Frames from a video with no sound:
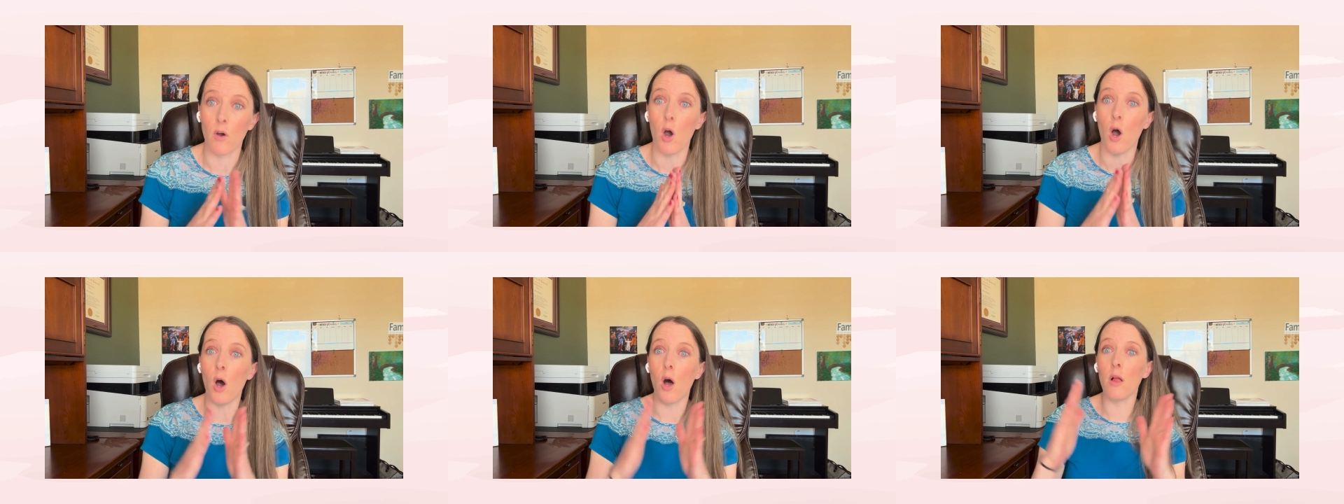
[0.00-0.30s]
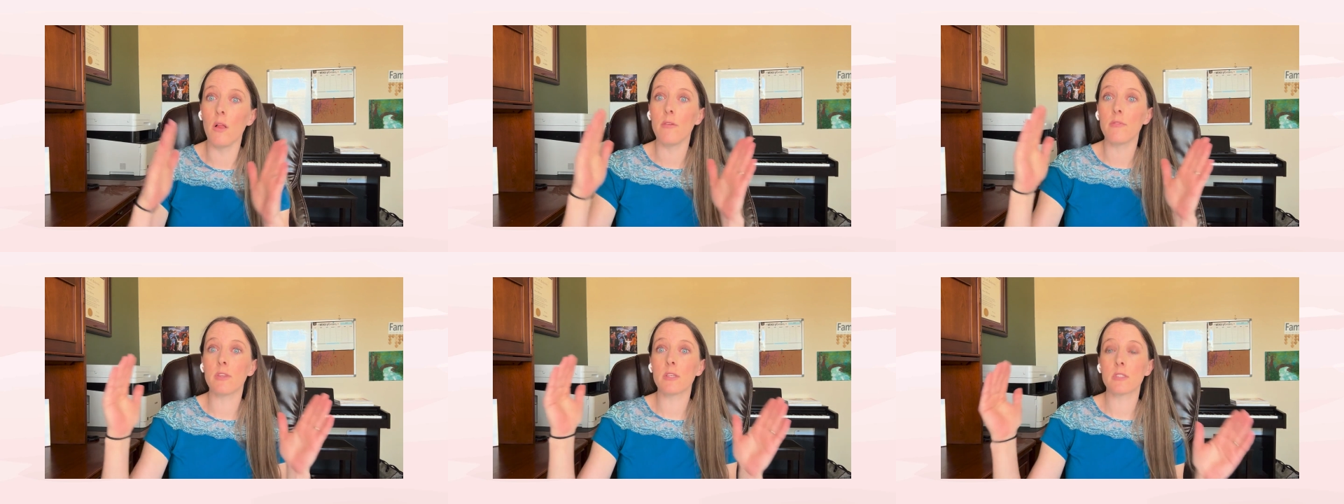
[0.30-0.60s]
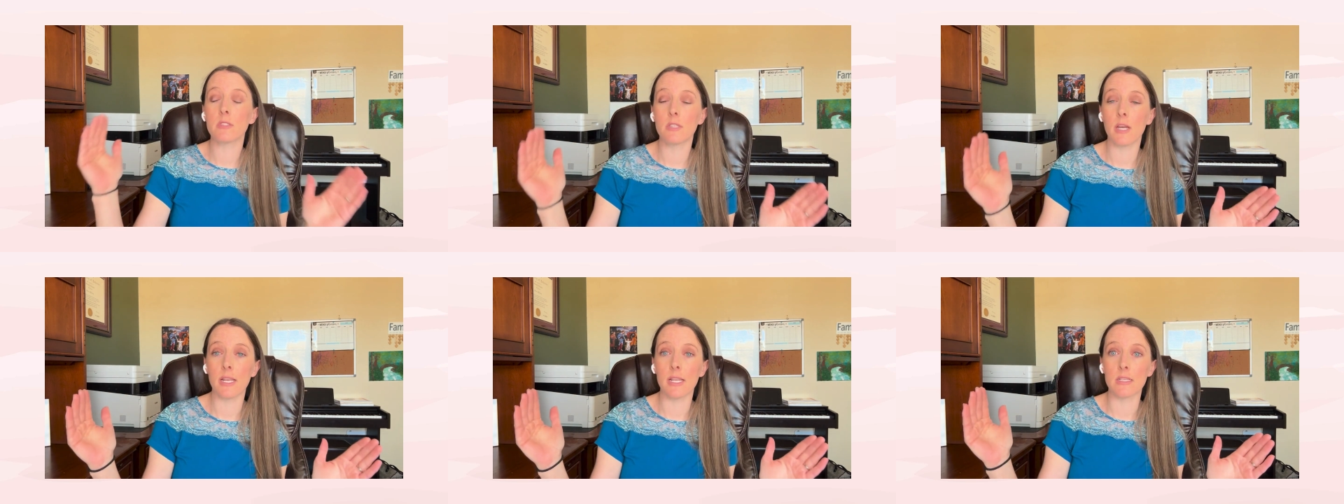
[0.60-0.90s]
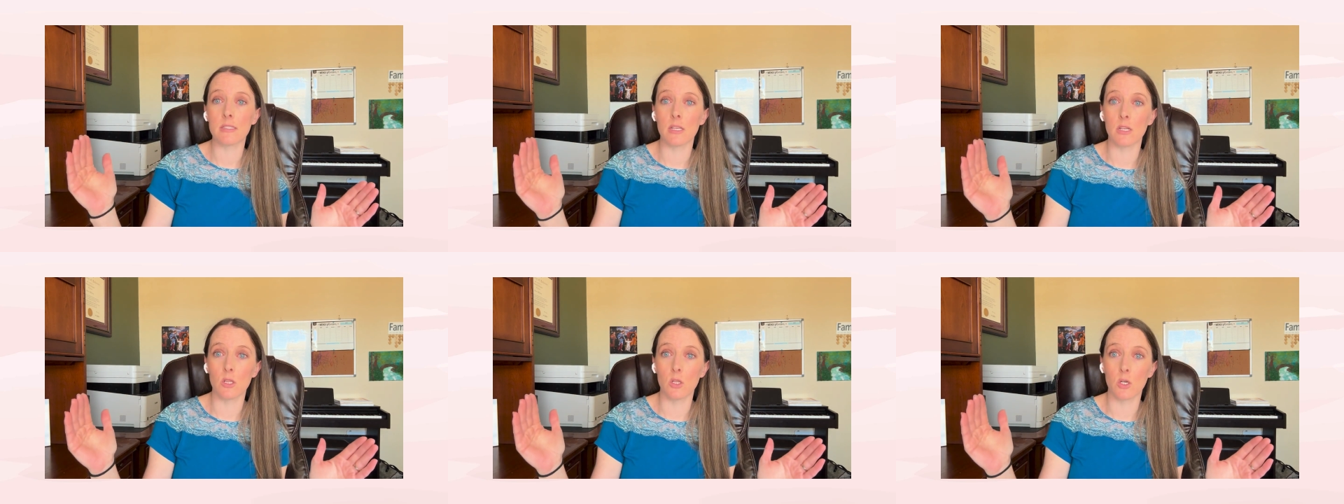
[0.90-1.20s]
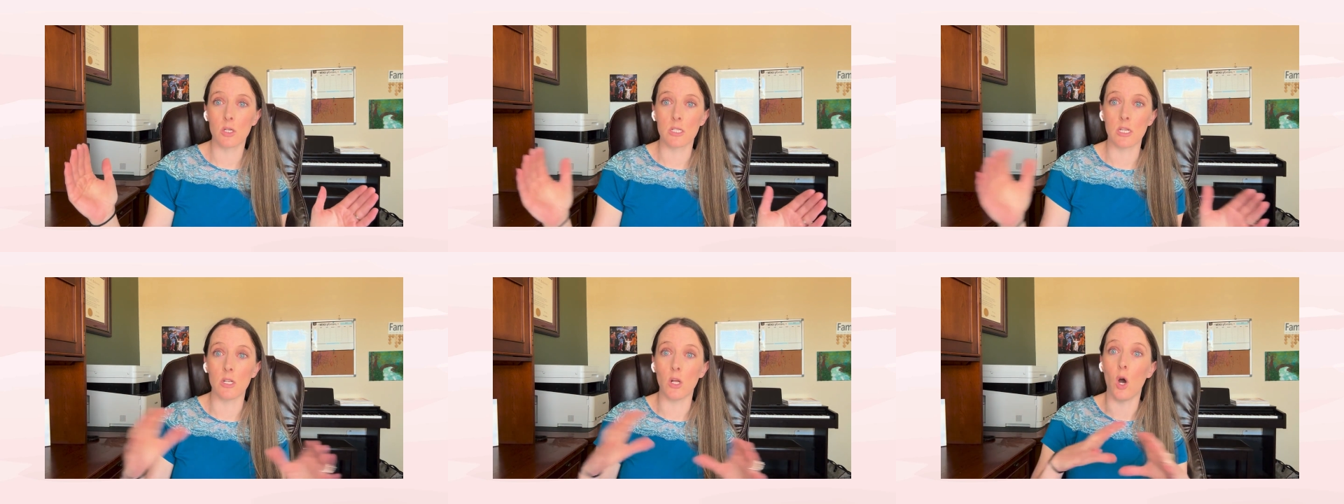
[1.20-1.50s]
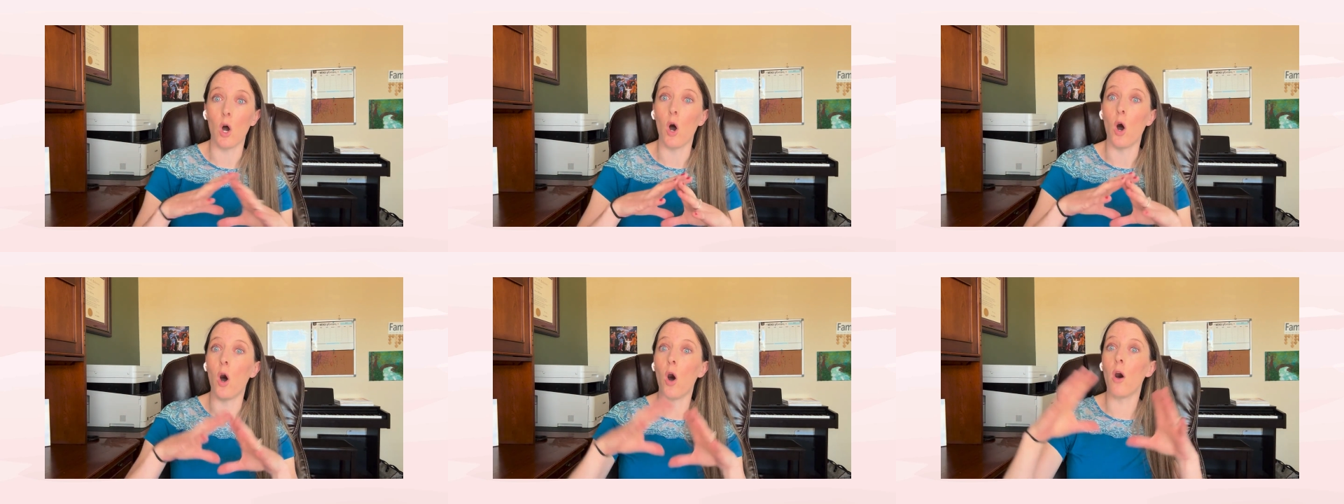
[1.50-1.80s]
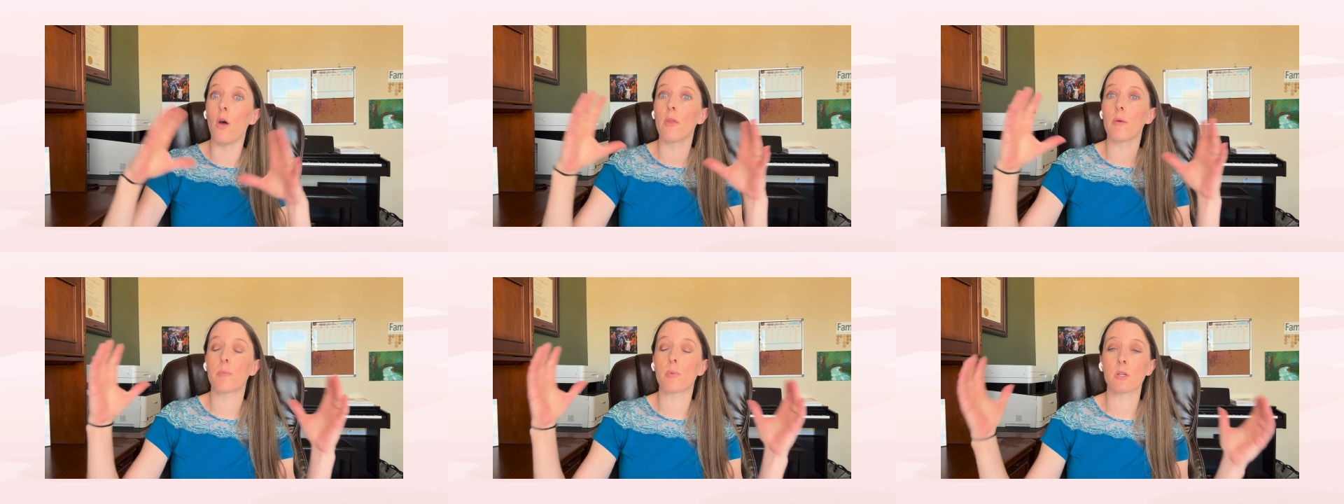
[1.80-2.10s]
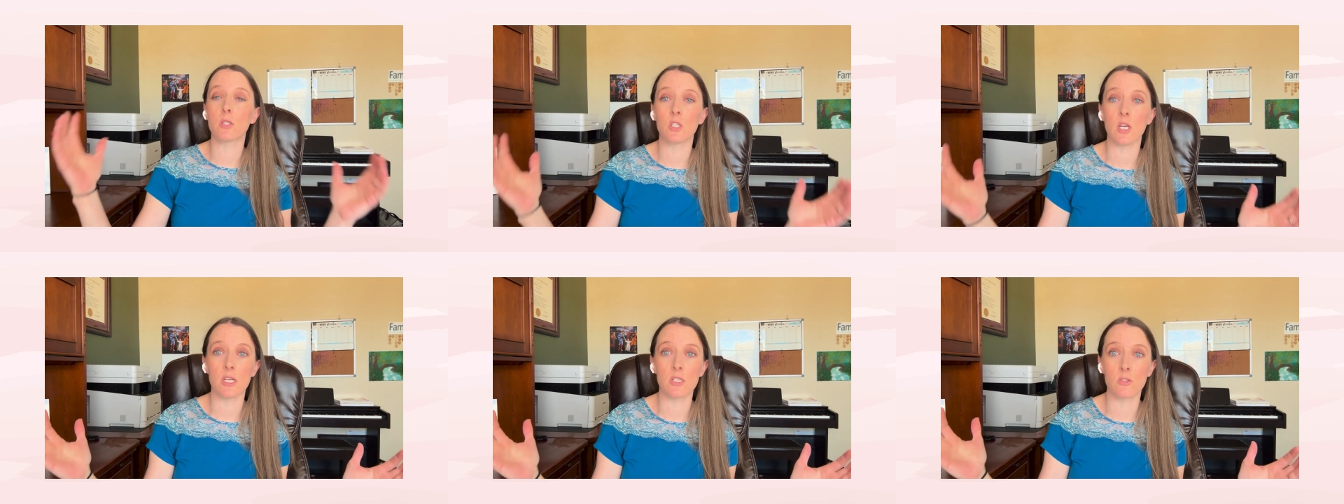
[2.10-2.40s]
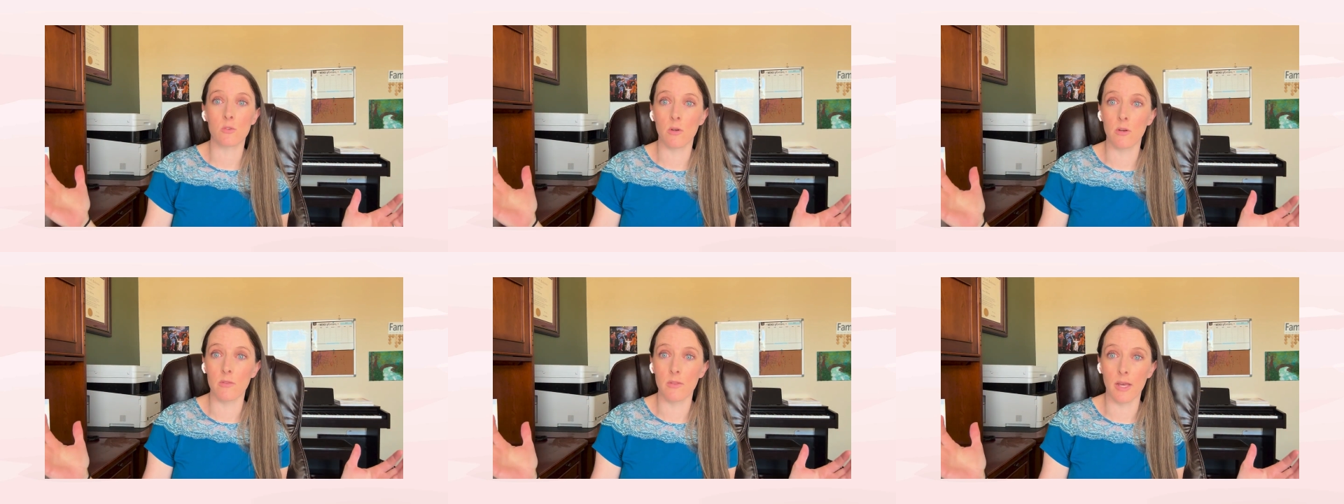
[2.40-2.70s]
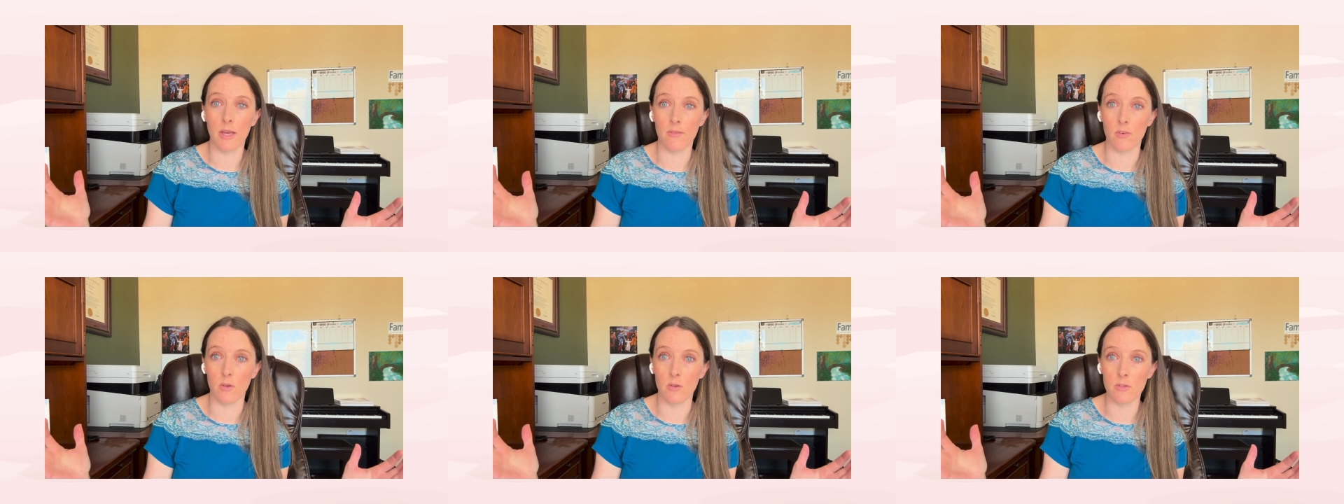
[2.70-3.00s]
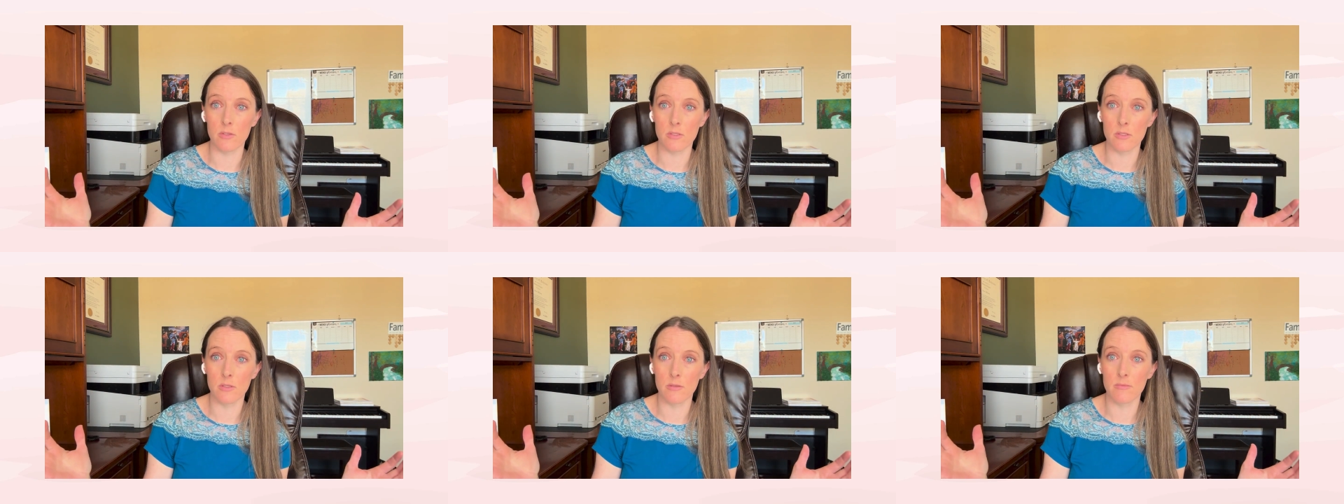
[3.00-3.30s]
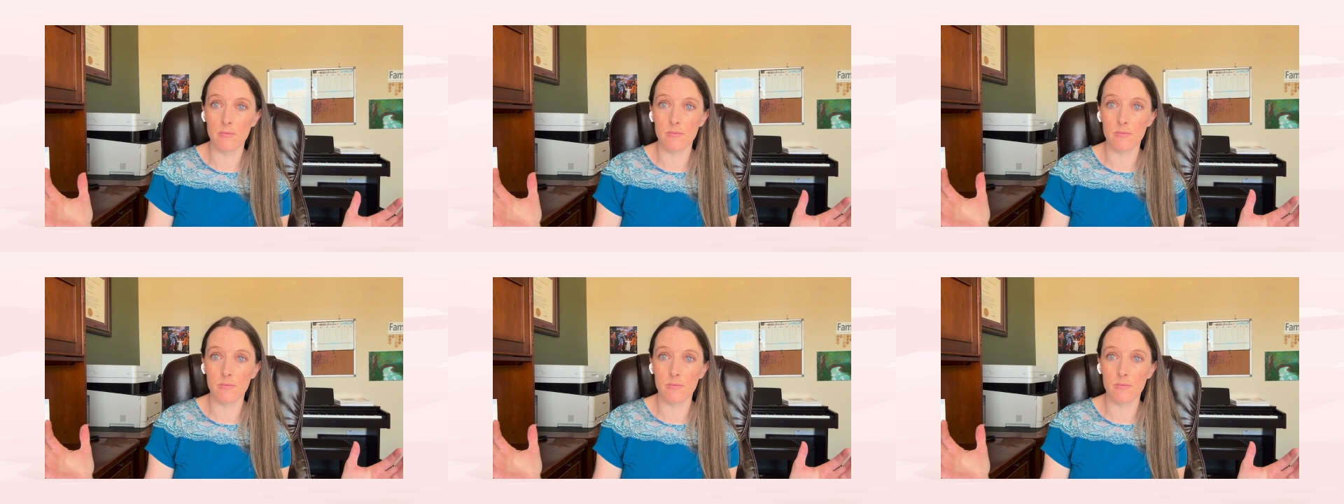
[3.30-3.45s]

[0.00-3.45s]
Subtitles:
all of the studies that looked at all the progesterone levels